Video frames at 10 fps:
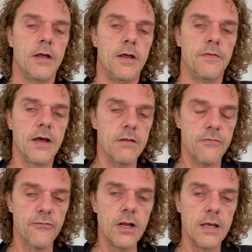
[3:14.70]
That
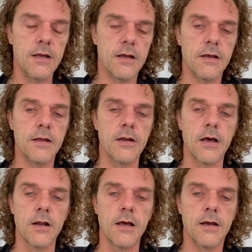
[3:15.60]
is really,
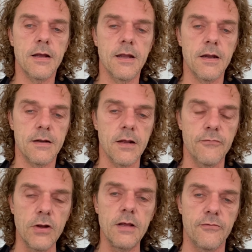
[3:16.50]
that
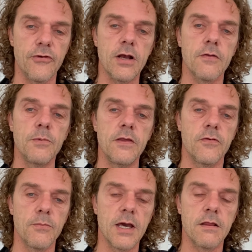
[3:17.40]
really triggered me
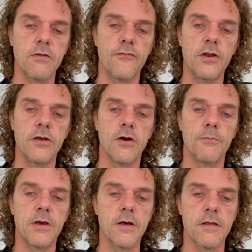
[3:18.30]
to make this video,
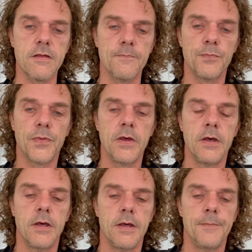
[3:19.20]
because
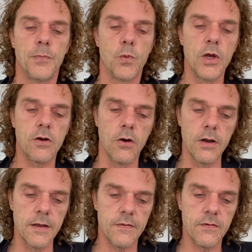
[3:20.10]
we
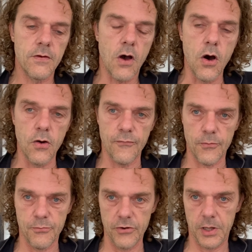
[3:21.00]
call it
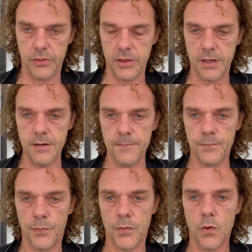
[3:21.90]
overbreathing
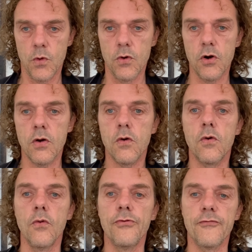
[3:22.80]
or
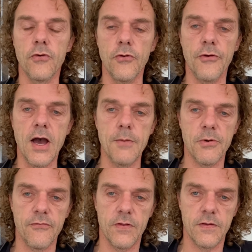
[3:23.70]
controlled
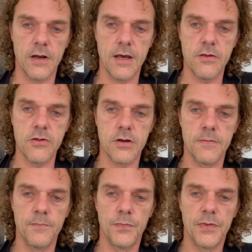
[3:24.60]

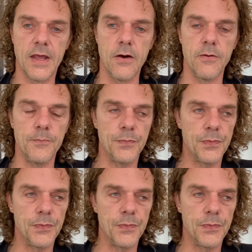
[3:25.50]
hyperventilation. Now,